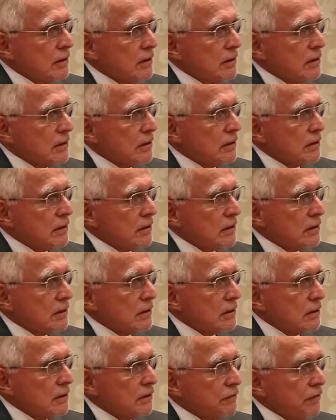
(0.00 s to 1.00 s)

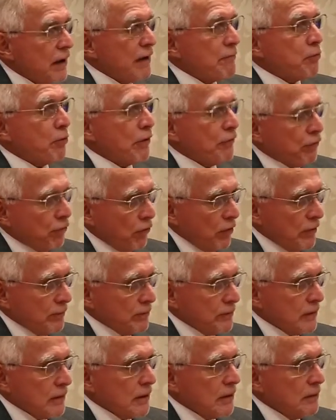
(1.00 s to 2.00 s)
uh, 5.4
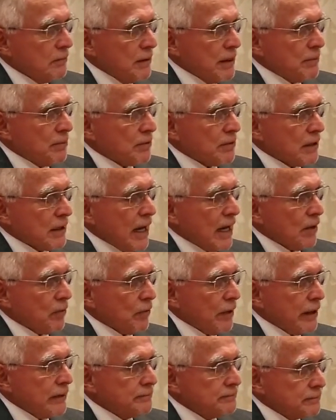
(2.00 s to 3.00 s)
people that got
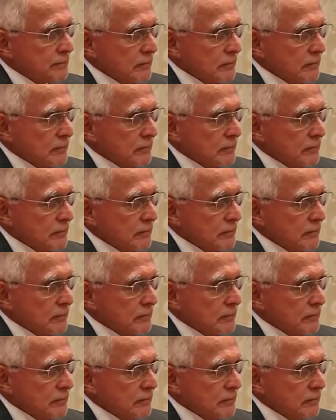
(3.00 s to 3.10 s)
away.